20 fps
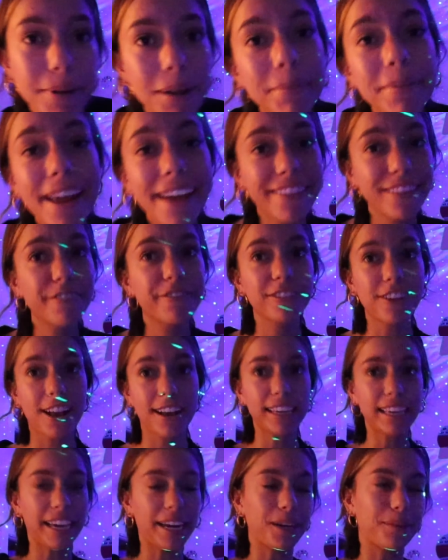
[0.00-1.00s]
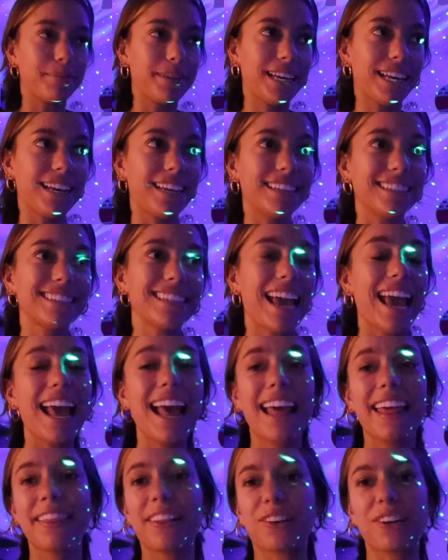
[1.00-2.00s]
but I'm gonna end the vlog here because
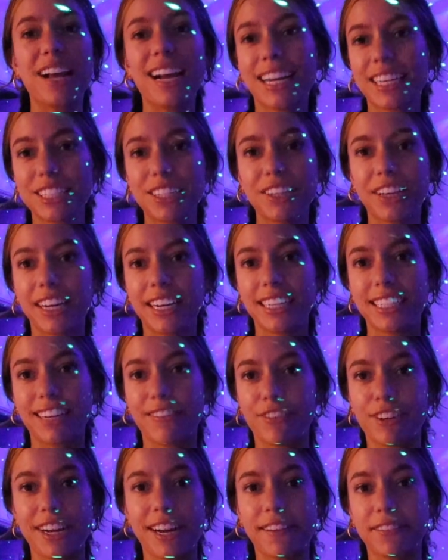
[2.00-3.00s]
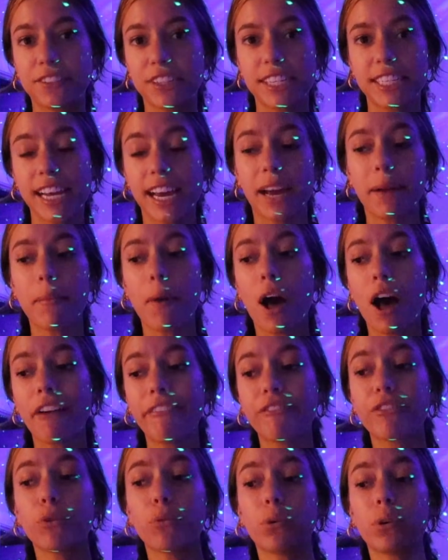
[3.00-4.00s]
they're not gonna look any different after I take them
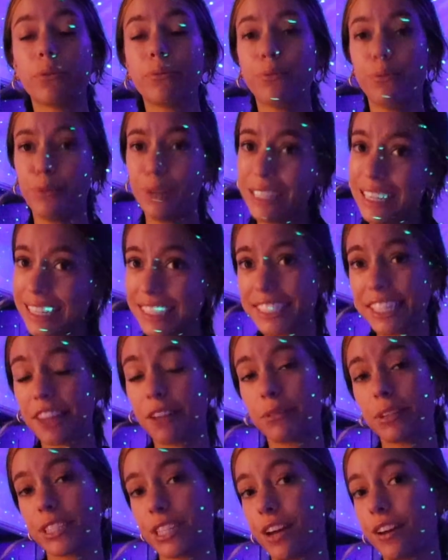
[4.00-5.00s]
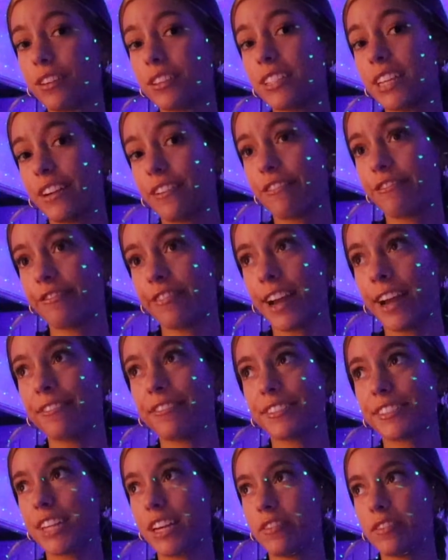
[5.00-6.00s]
off. We'll really see the results in 5
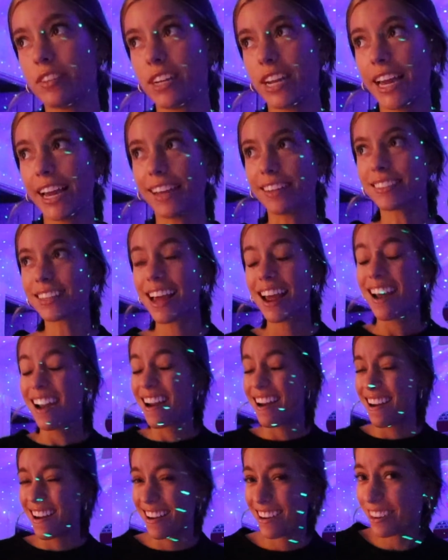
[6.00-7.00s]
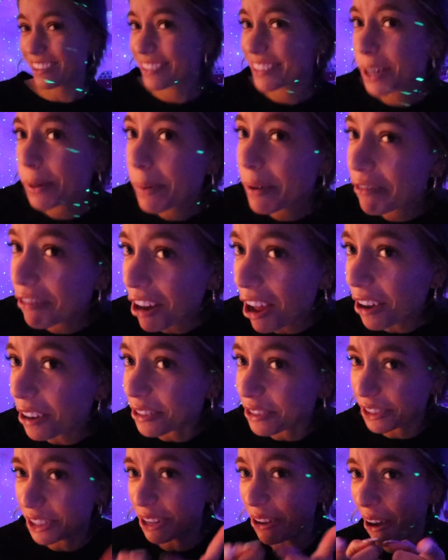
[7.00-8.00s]
to 7 days and I'll still be
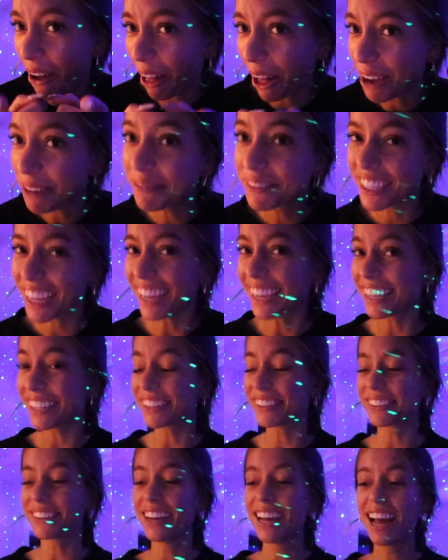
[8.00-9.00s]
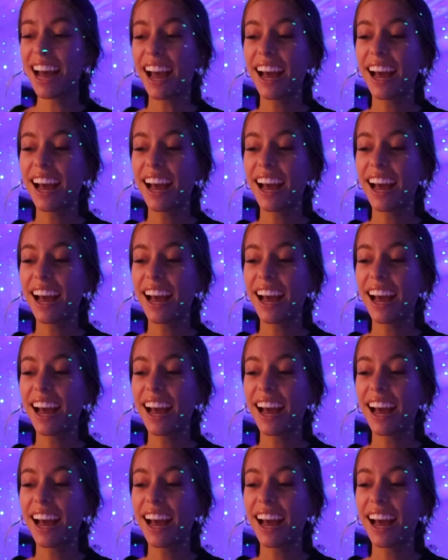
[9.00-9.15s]
vlogging, so I'll update you